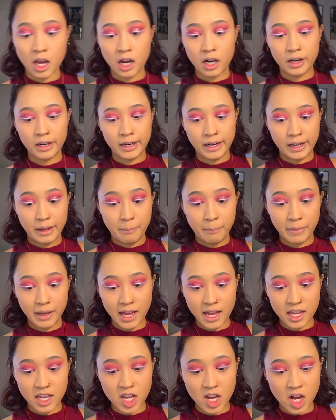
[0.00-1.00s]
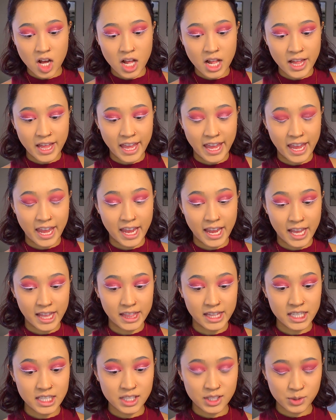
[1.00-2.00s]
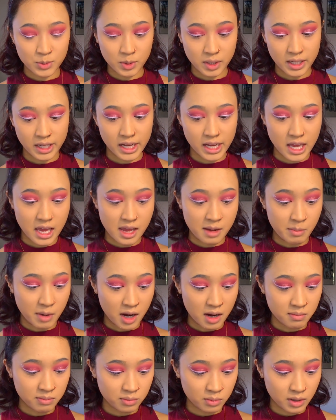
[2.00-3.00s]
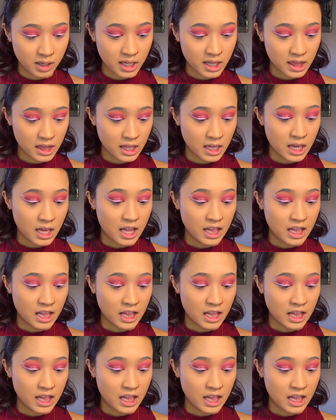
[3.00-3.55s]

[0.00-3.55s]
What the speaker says: Alright, I'm back, y'all, and this is what I came up with.